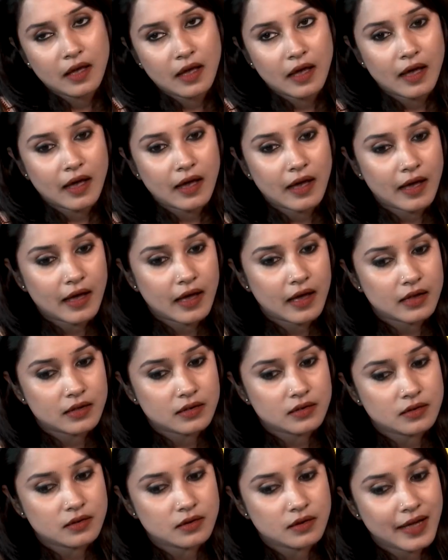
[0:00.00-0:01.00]

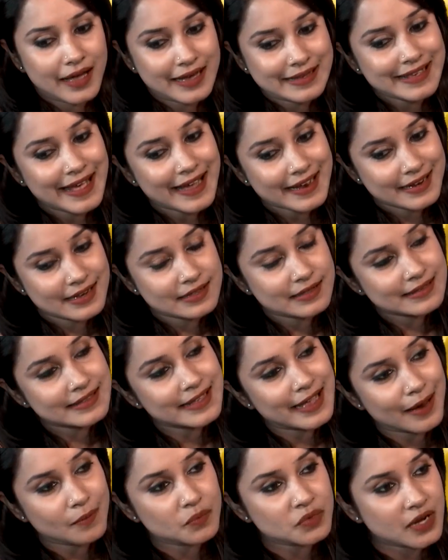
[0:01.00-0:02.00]
And uh, exactly at the
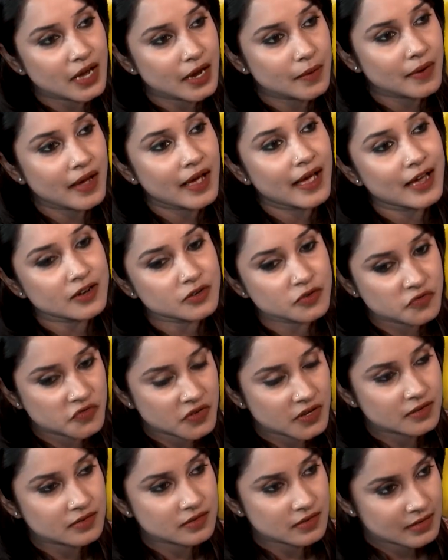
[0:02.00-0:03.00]
same time I had to
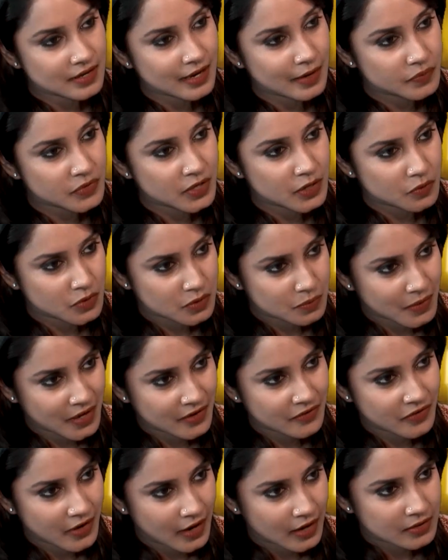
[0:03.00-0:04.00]
face the same thing with my
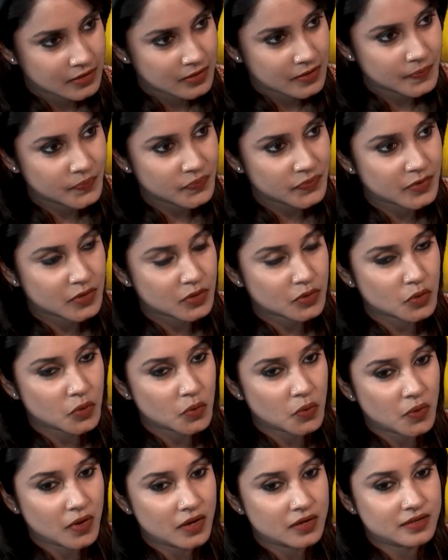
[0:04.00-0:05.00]
father.
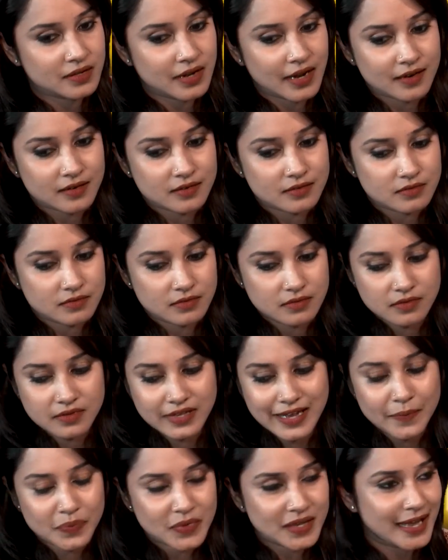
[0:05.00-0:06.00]
So it's like
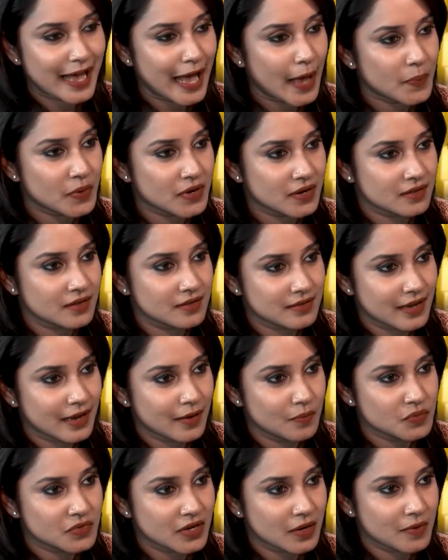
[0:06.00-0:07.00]
same thing happened at the
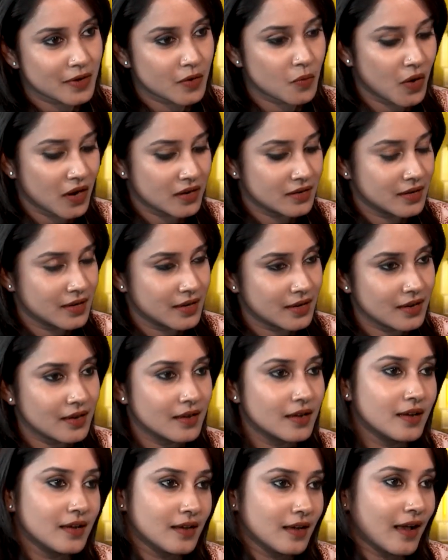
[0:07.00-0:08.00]
same time. Like one day
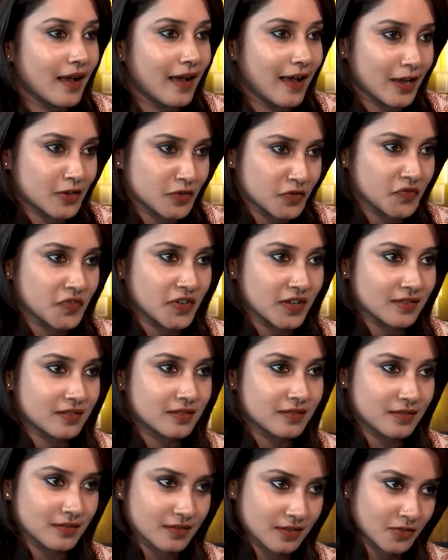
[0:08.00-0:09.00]
I had to face
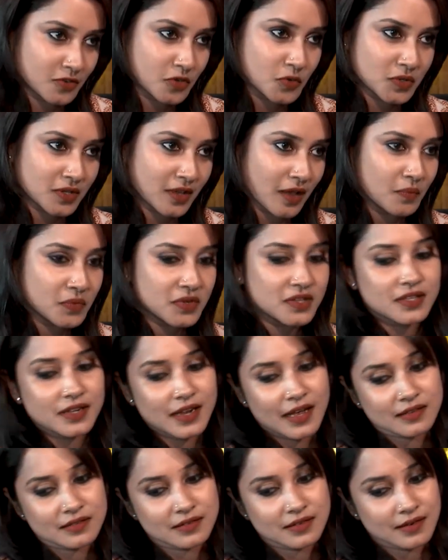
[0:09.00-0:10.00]
the issue with company and the
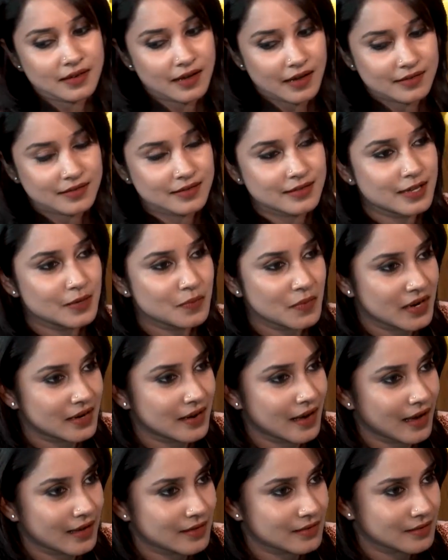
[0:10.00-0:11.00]
next day I see my
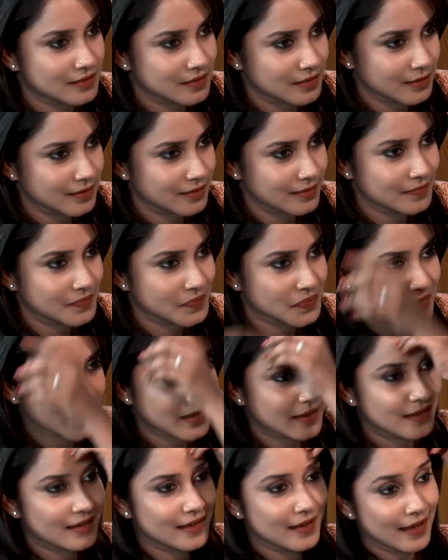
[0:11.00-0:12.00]
dad's uh,
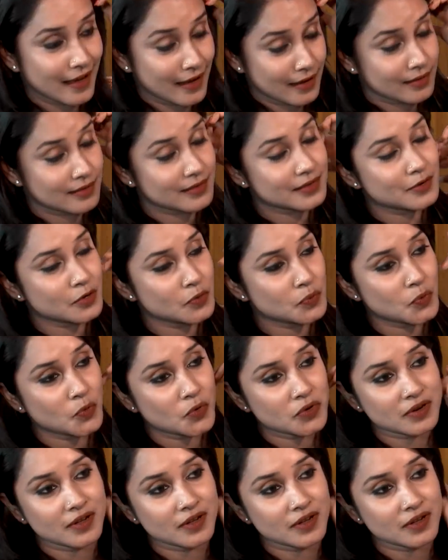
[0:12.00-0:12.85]
health health report.